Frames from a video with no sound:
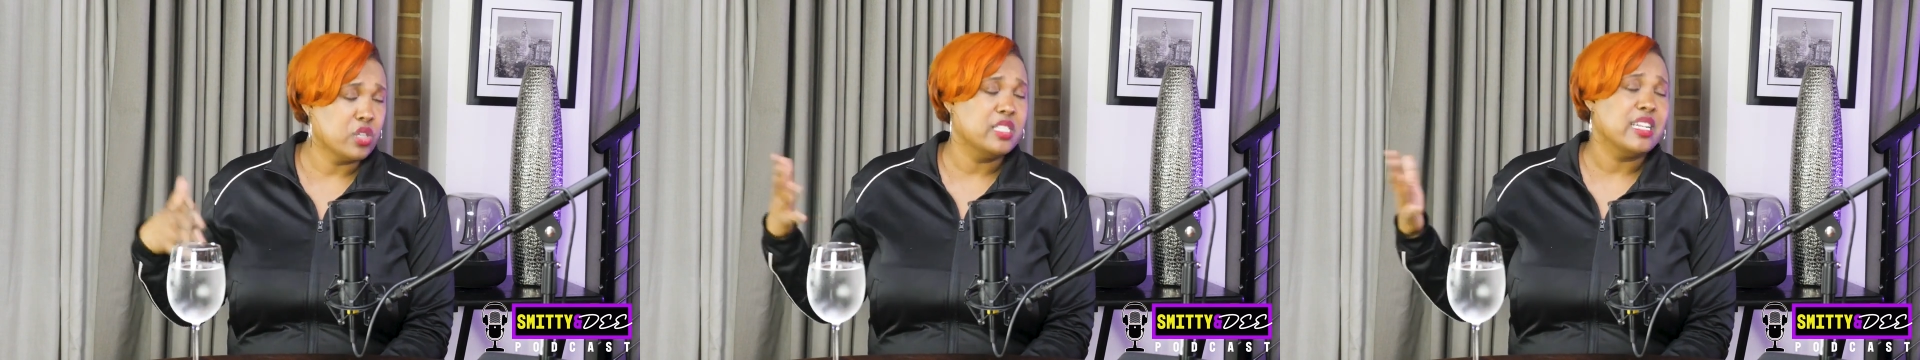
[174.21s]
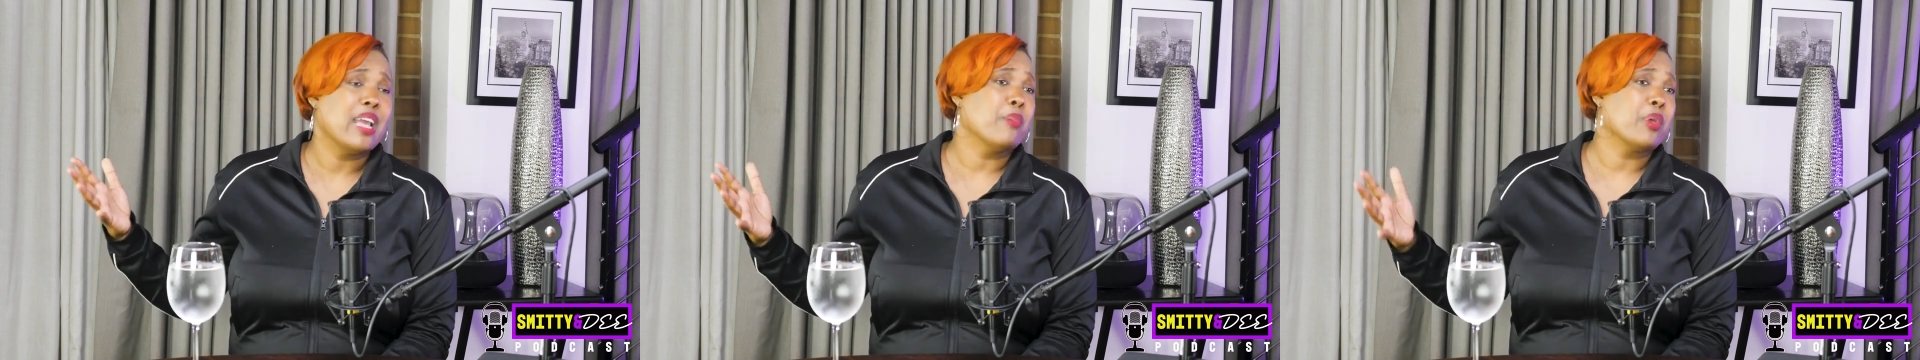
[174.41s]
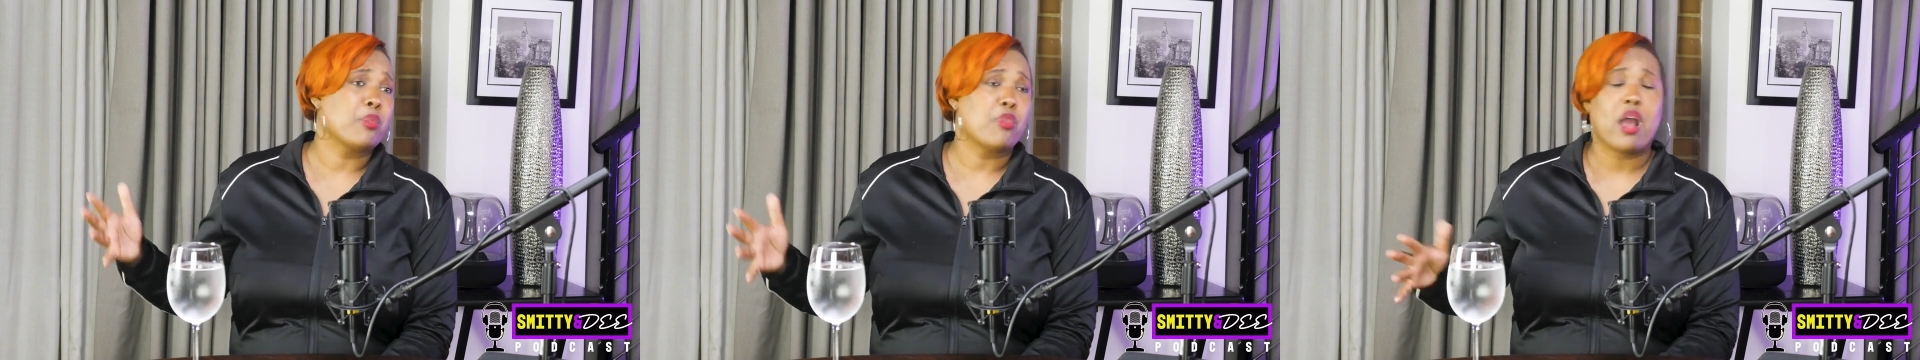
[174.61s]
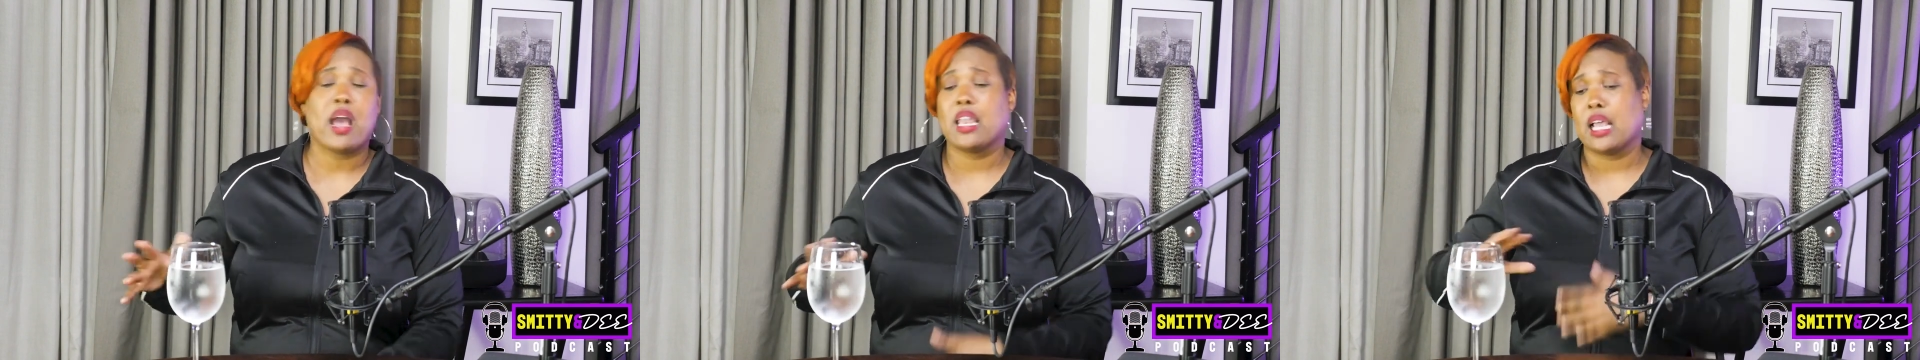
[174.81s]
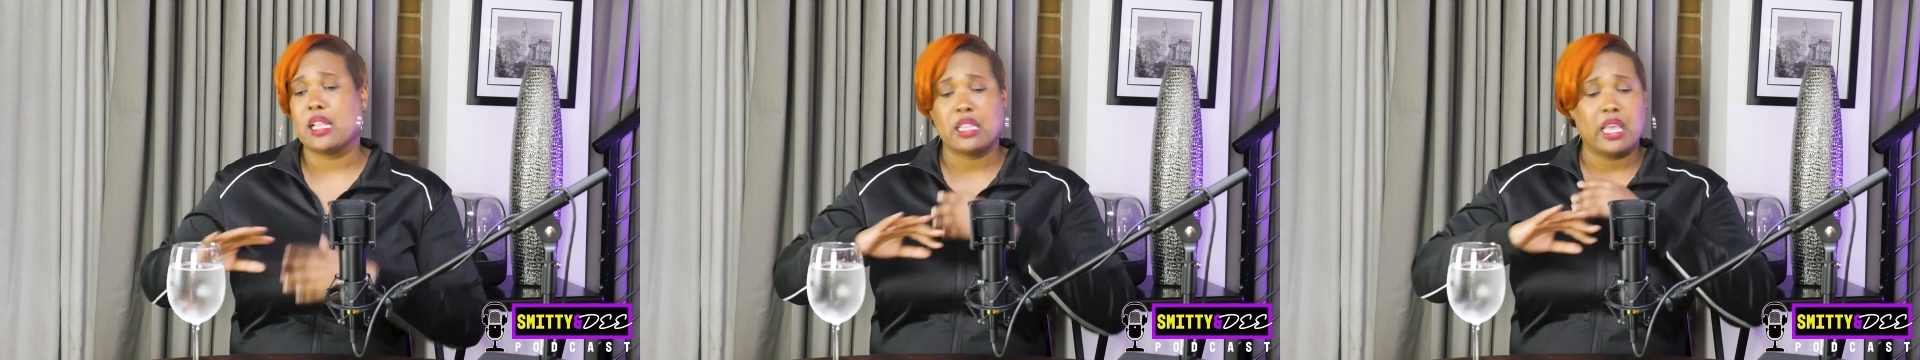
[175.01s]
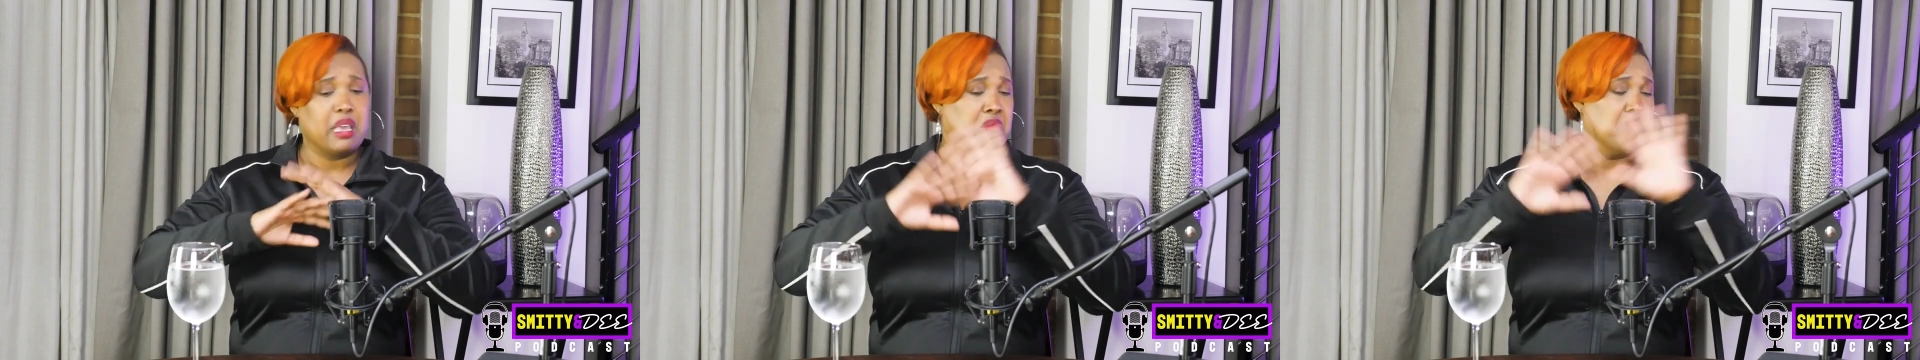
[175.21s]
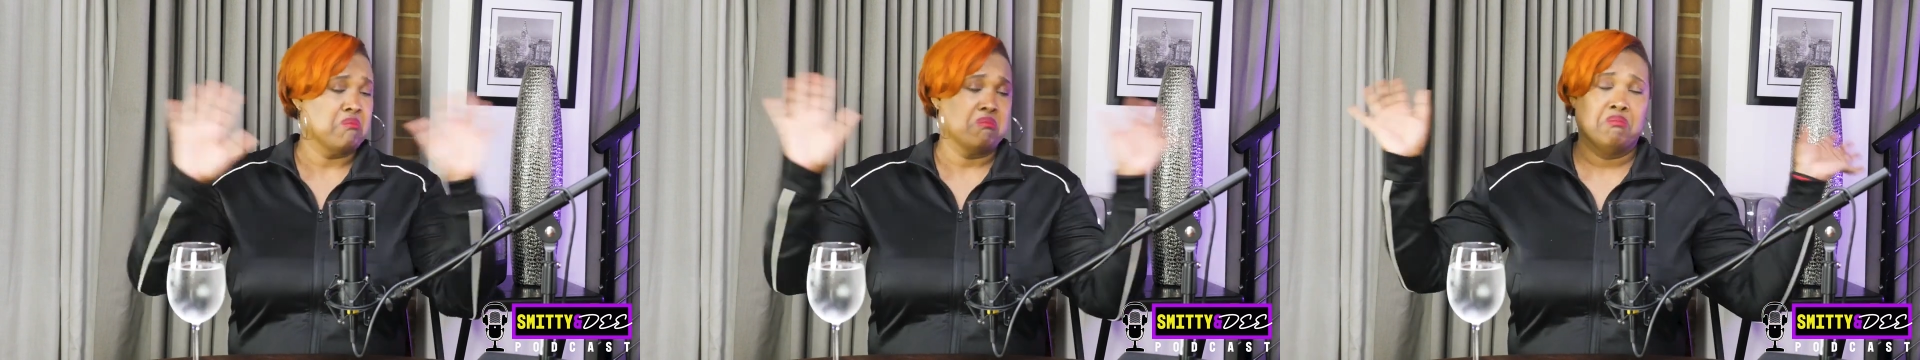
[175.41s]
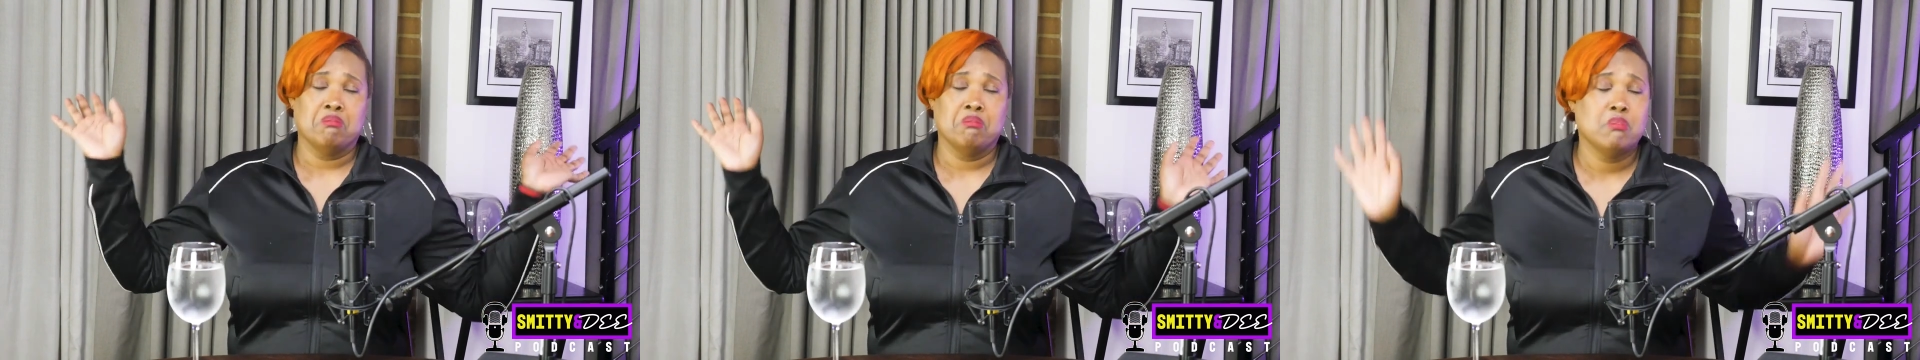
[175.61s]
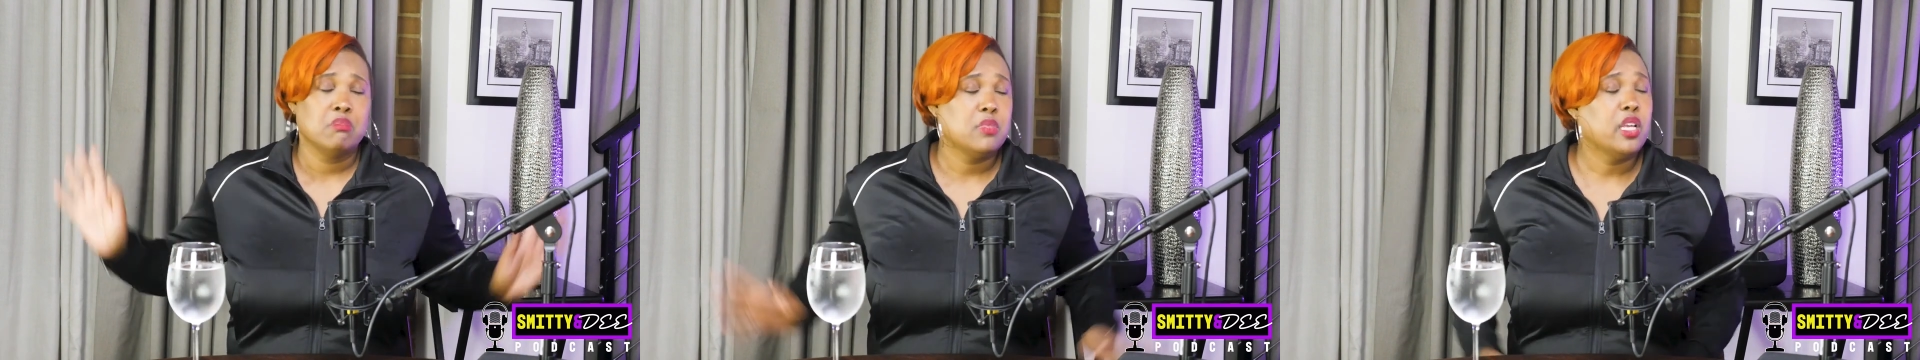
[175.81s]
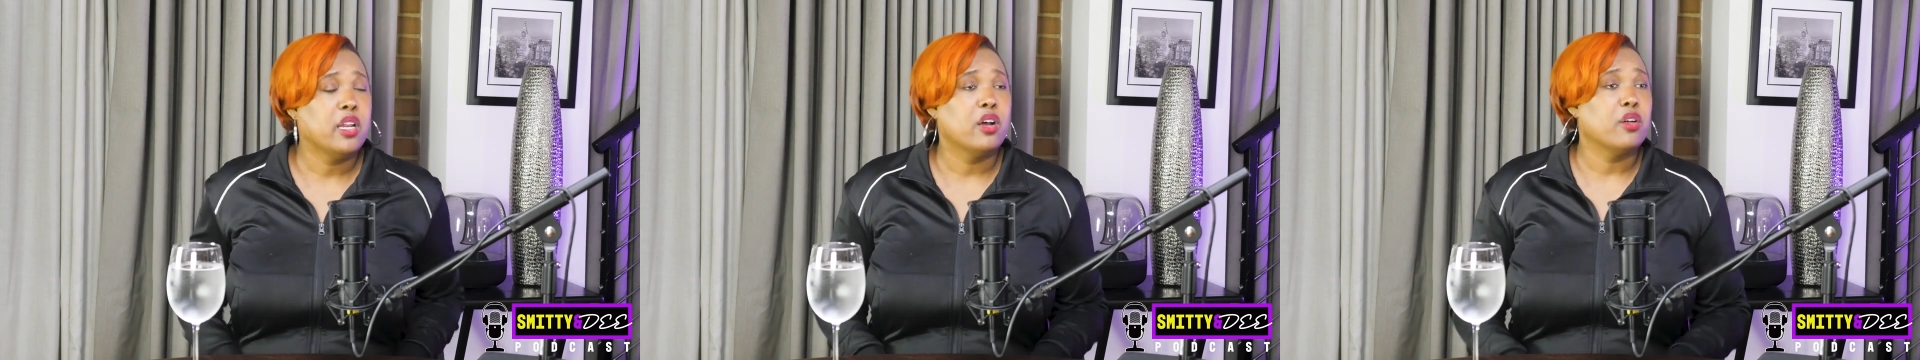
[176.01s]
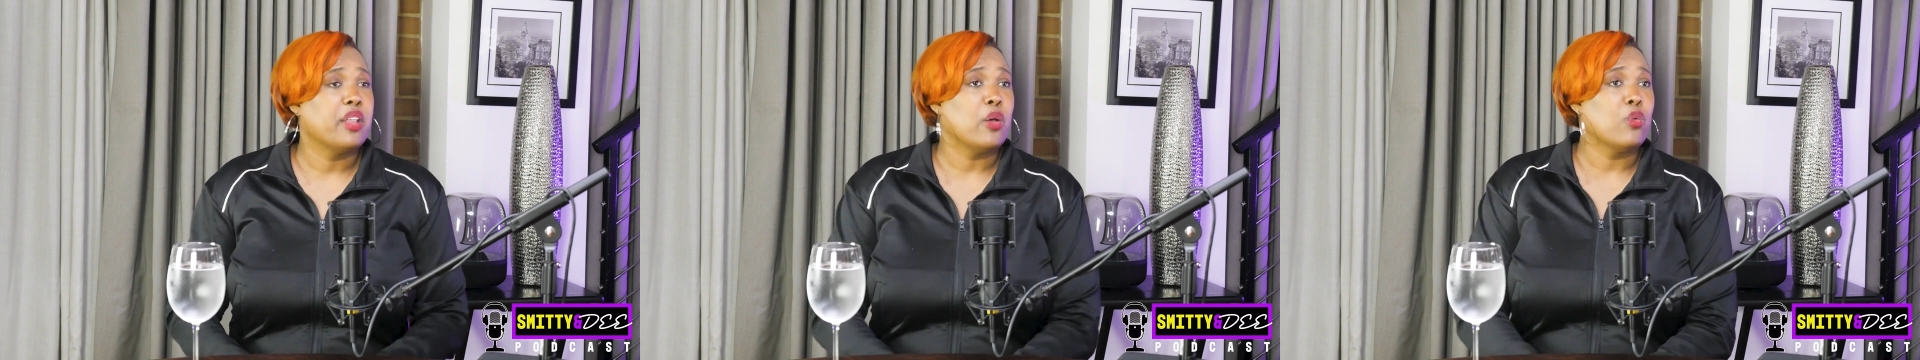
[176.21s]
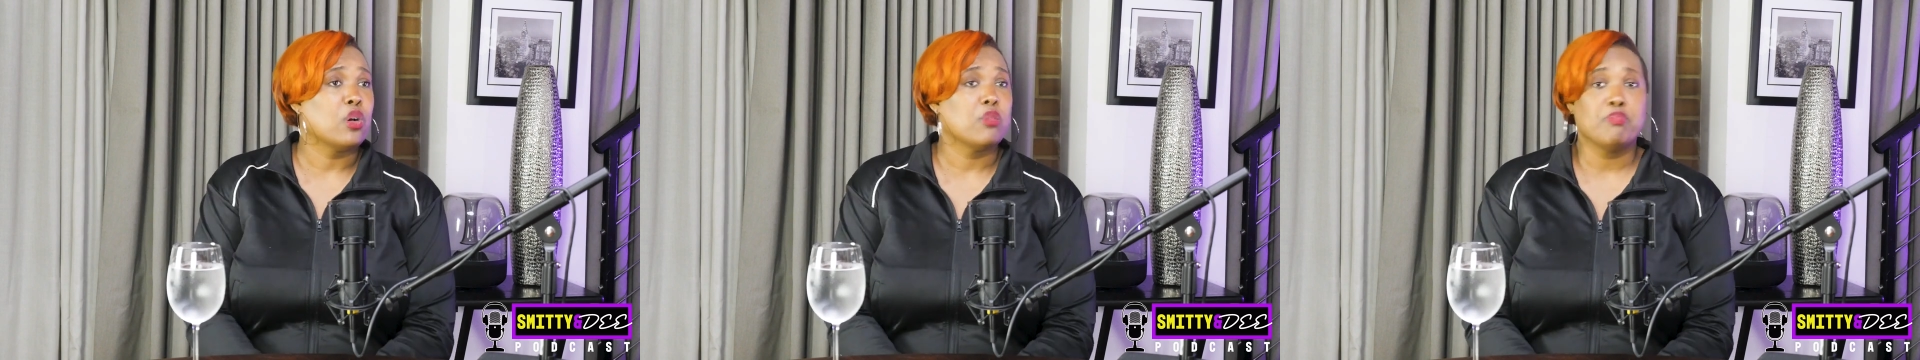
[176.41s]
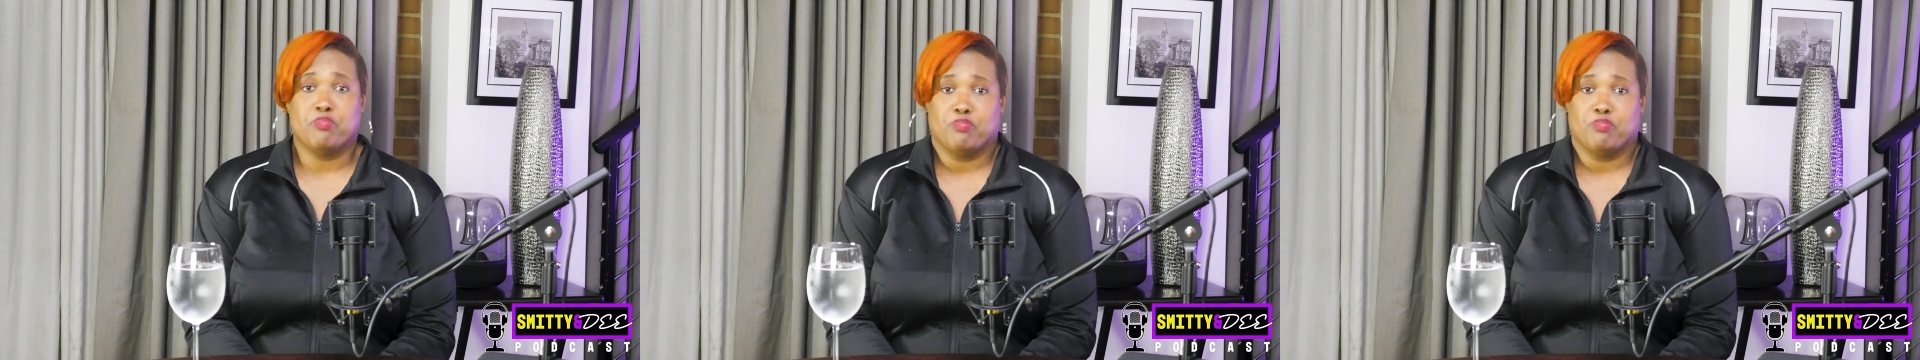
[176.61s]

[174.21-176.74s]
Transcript: Jay McBride, like they were